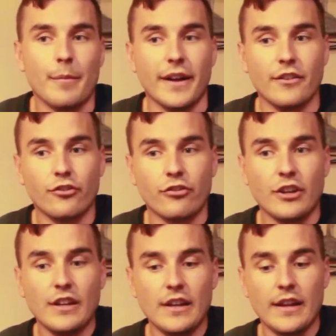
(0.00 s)
but
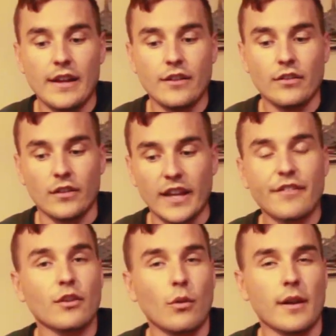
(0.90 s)
she
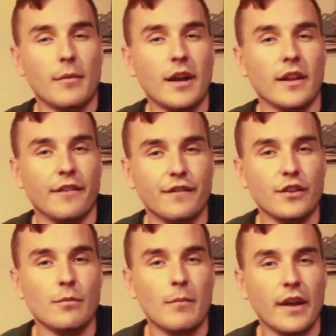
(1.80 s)
left Guatemala a
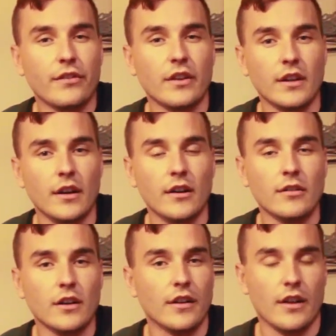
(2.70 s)
few months
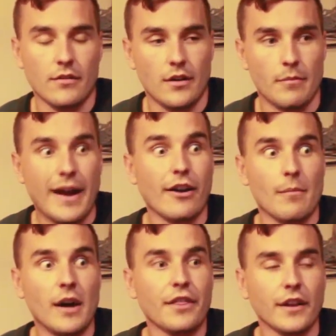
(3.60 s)
ago, about a
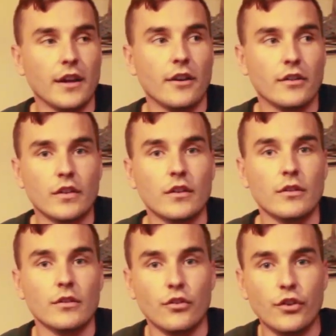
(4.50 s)
month ago,
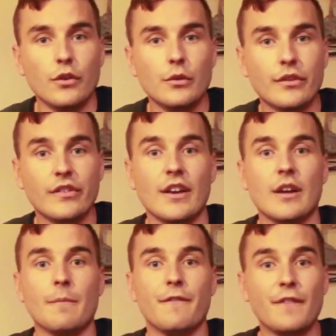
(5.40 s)
to do
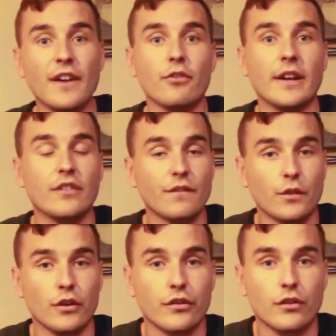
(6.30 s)
some fundraising
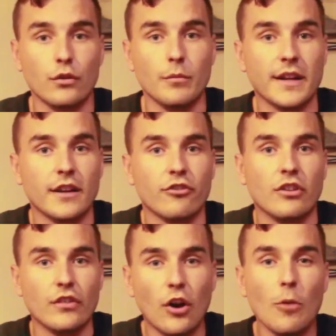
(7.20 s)
for her school because
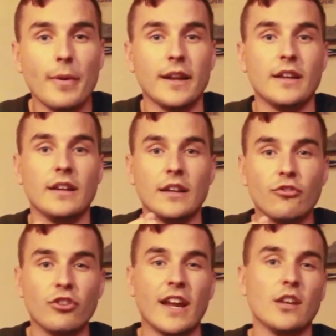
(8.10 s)
she's opening
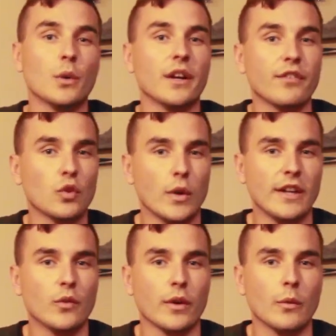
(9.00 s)
in January of
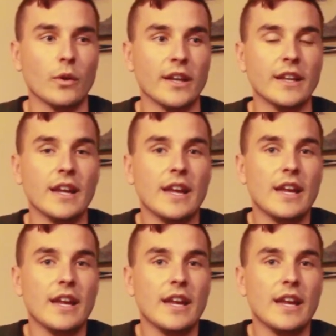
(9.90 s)
2021.